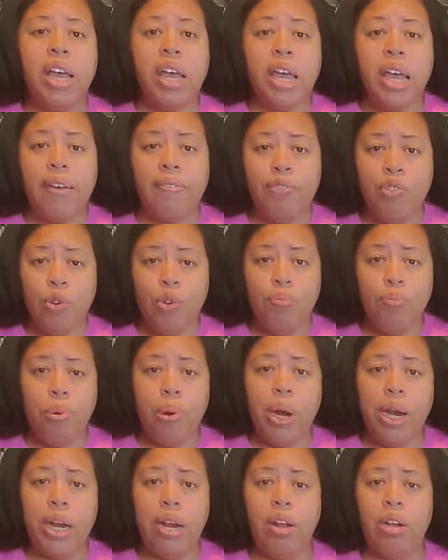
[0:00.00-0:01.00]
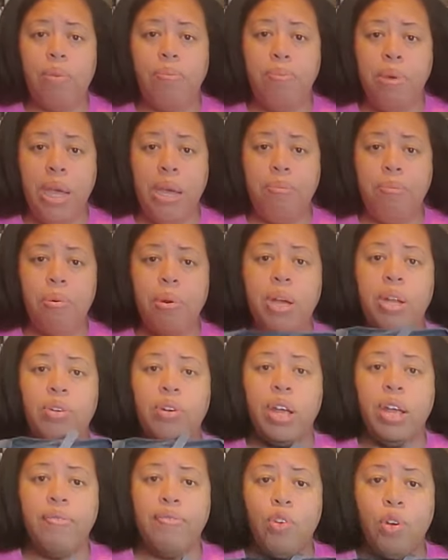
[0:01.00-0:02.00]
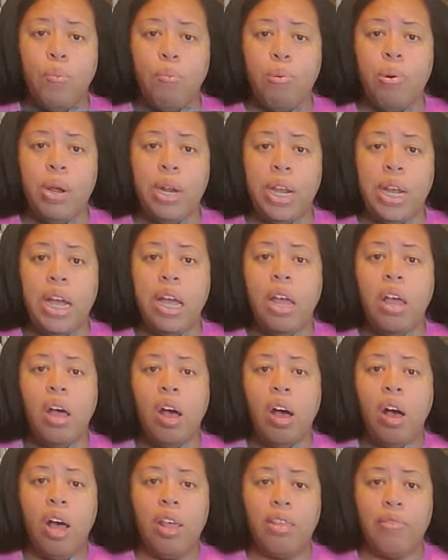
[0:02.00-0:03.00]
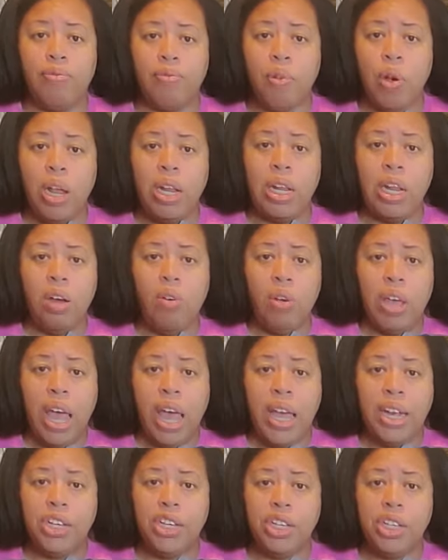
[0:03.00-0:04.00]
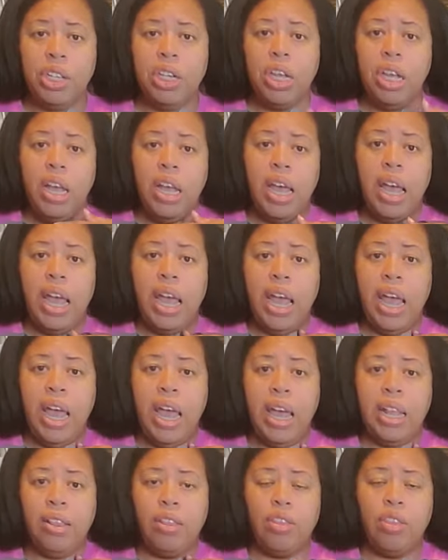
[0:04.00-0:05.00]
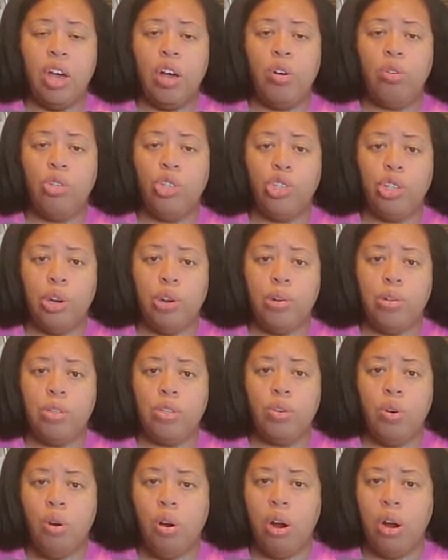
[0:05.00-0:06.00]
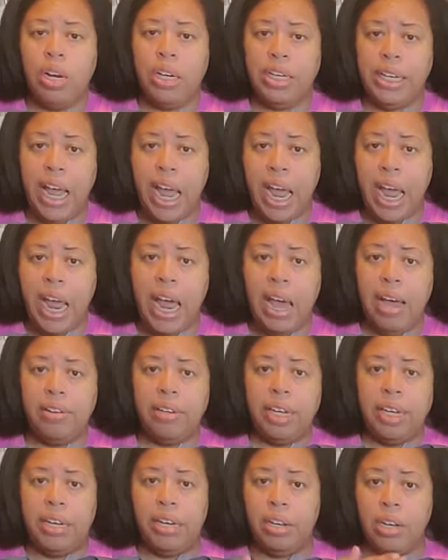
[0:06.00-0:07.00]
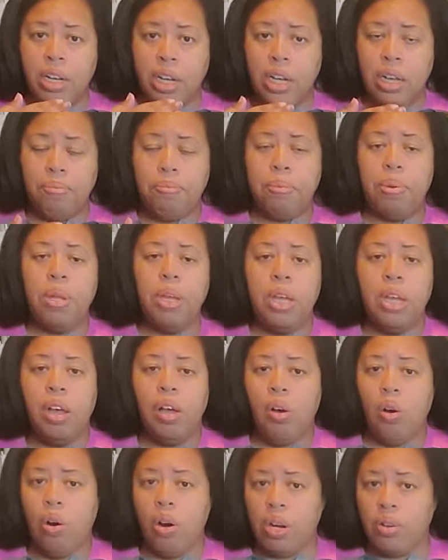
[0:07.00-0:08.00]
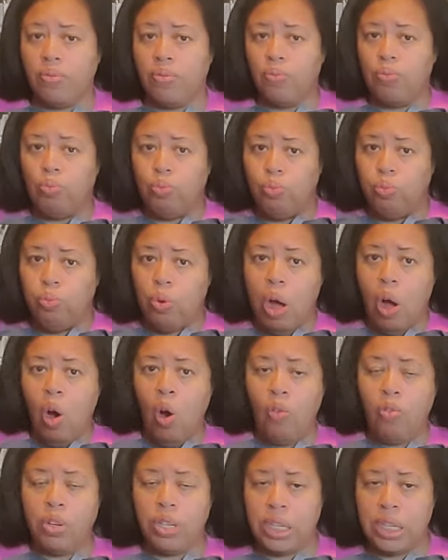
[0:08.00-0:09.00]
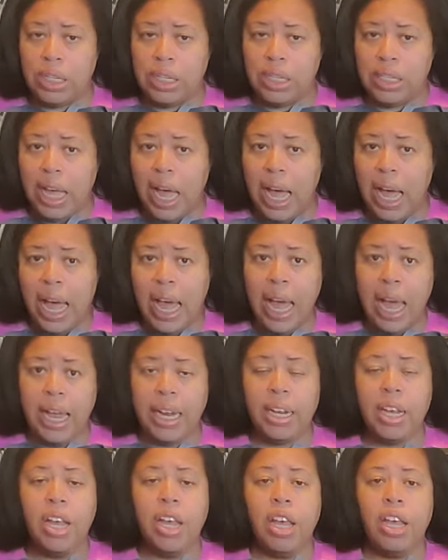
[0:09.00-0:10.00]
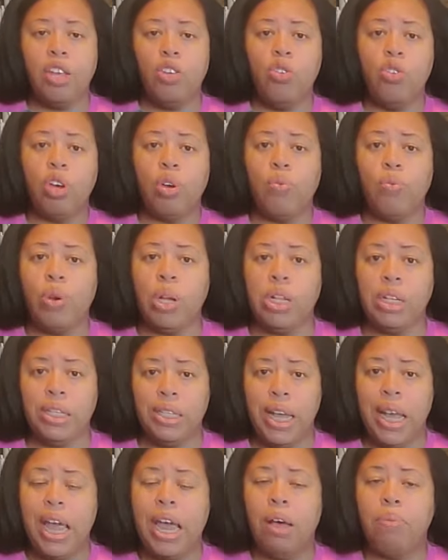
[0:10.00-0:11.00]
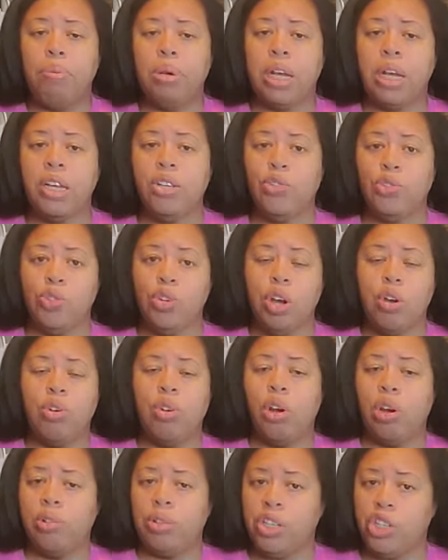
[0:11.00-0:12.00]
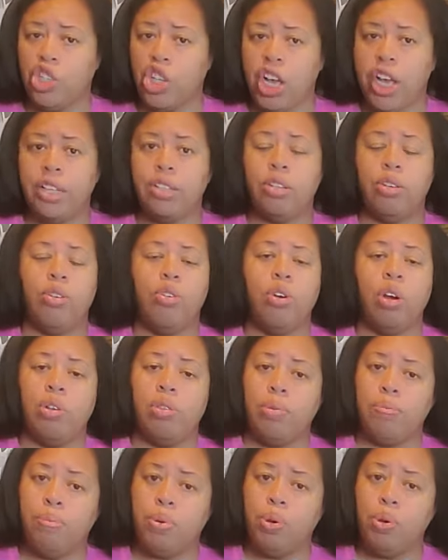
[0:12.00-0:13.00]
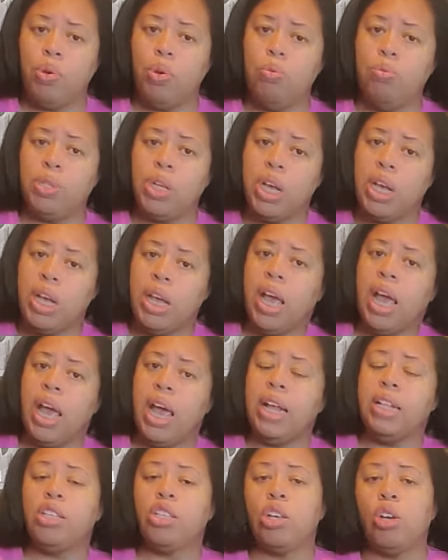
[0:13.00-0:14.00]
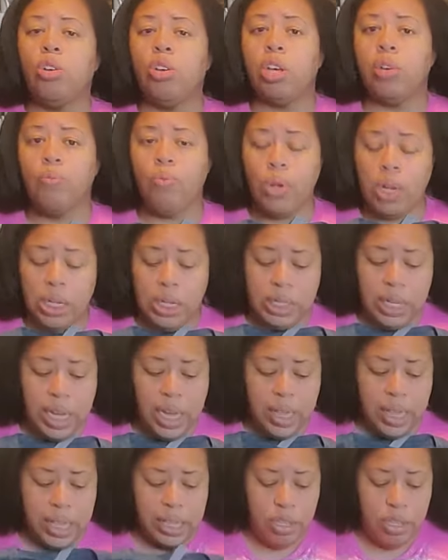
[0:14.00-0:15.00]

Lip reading: if you're printing on a big print, or if you're printing on the front location and those shirts are down and up or over to the side. You can really tell, because you're on the chest or you're on the boobs, and so you can really tell that the